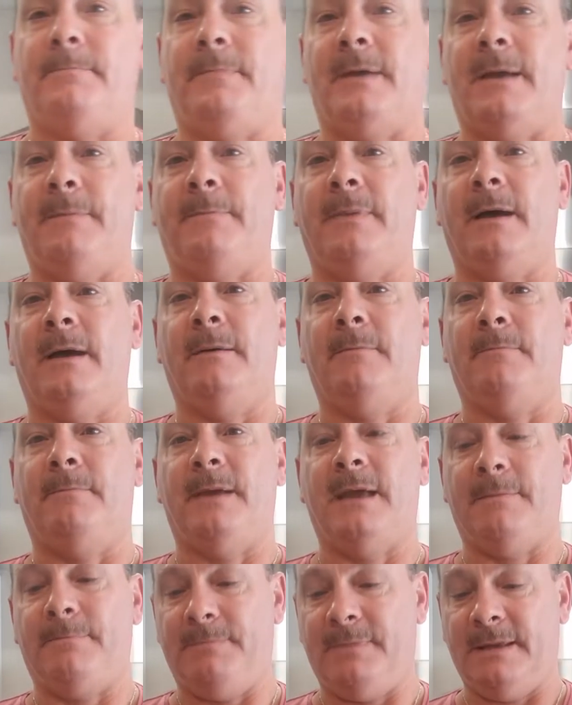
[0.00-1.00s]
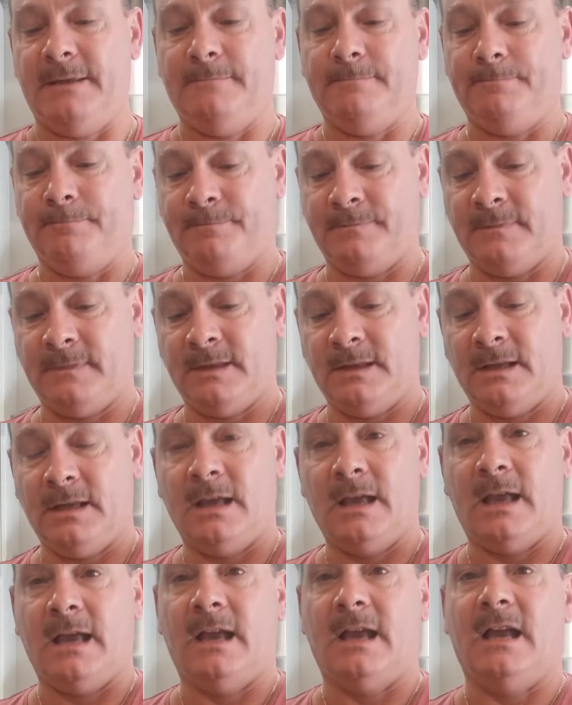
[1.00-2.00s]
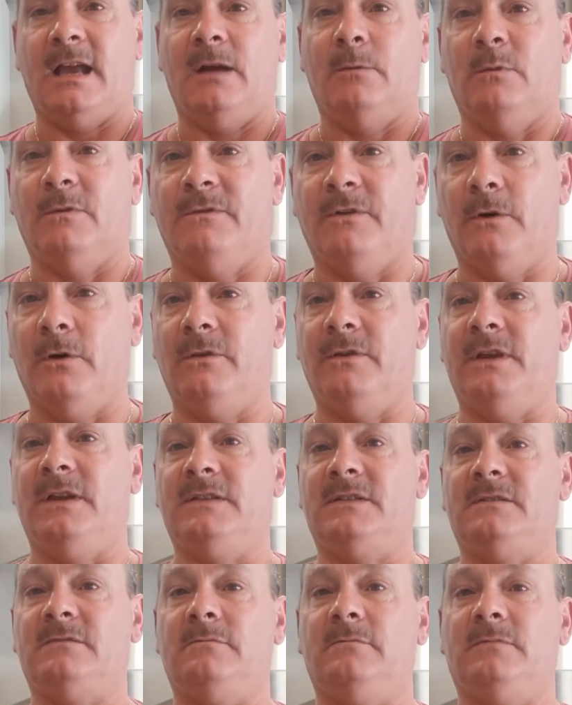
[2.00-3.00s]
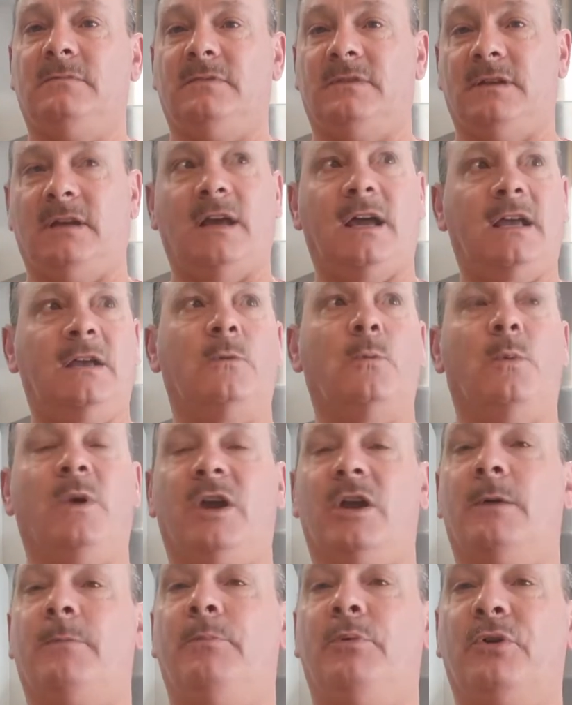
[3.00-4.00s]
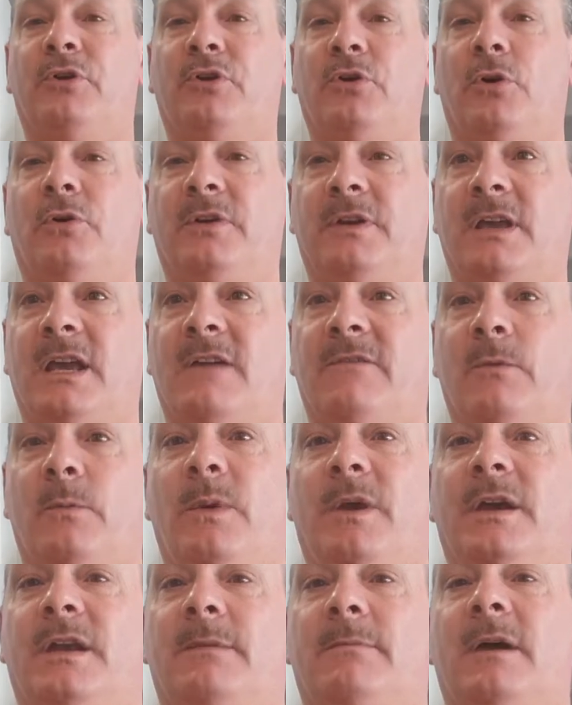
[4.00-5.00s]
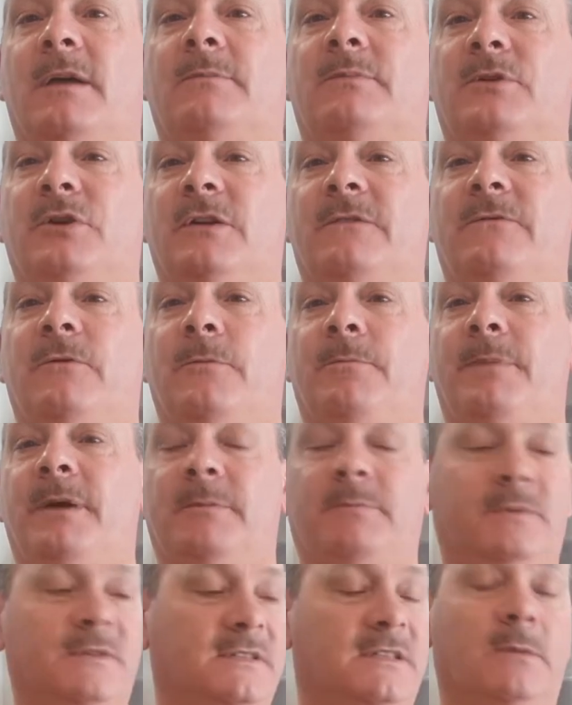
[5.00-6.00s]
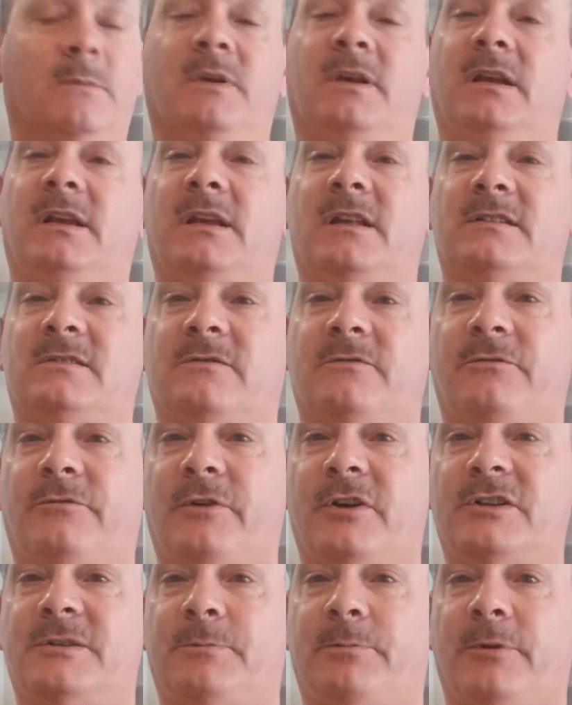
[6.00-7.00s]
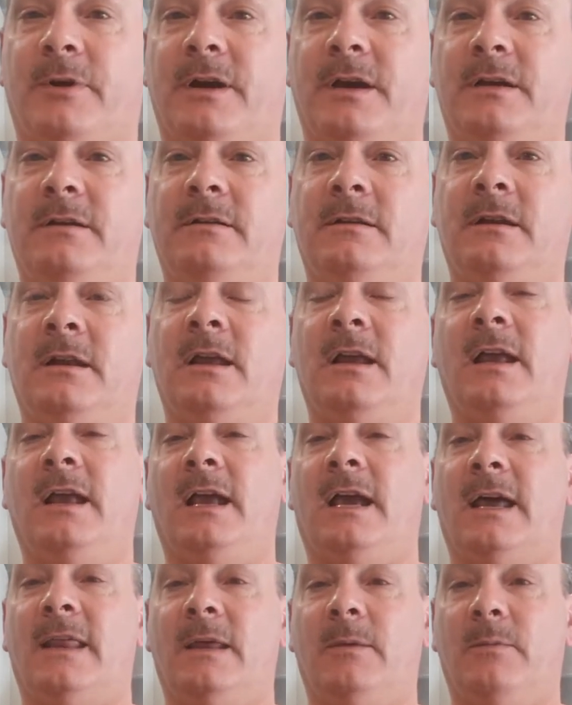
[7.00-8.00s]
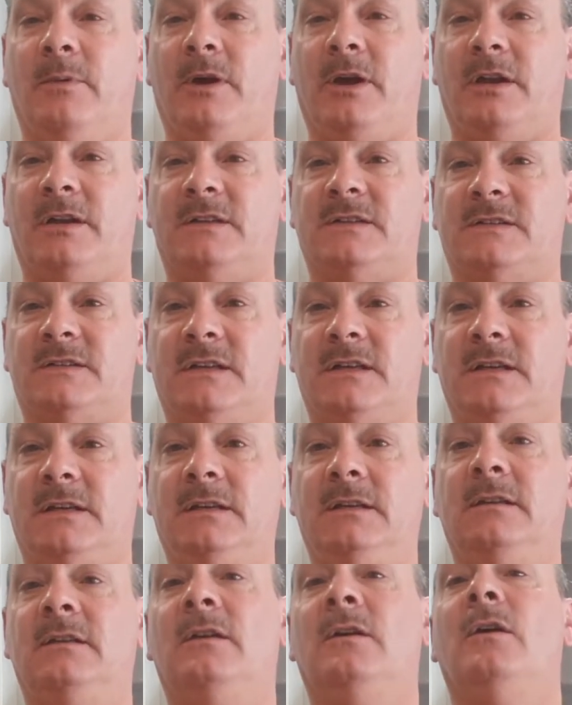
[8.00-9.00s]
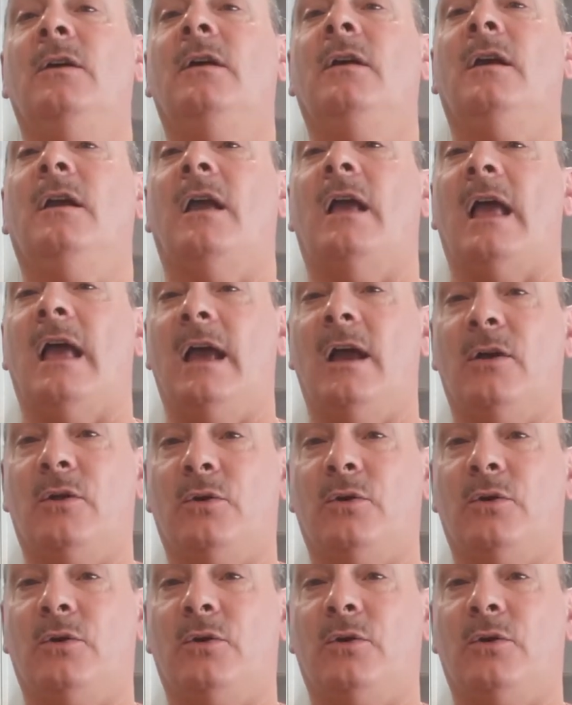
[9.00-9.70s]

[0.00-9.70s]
pepper, peppy. With all this, today we're going to put it all together. We're going to make beautiful peppers, then we're going to get some fresh bread, and then we're going to see how